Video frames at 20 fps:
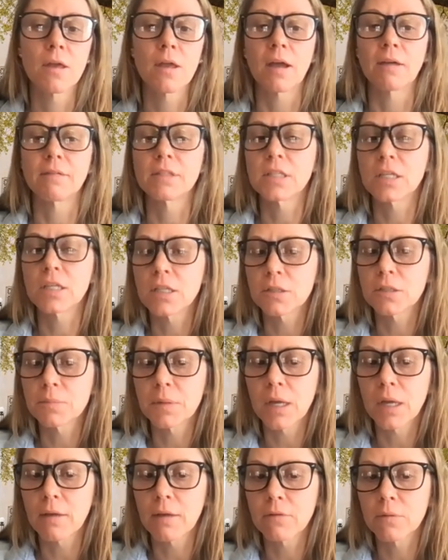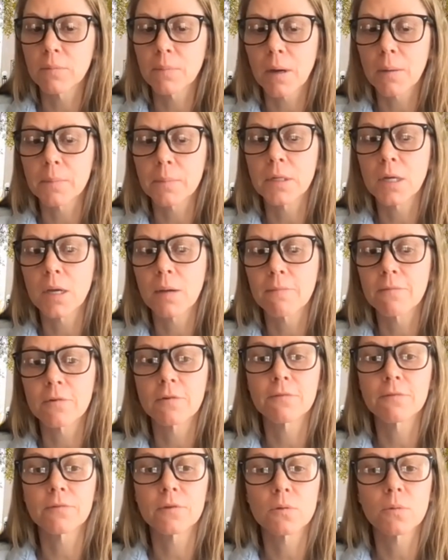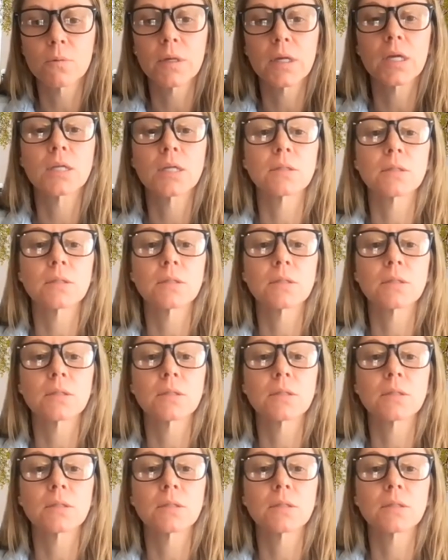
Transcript: I've seen this behavior popping up for a few weeks.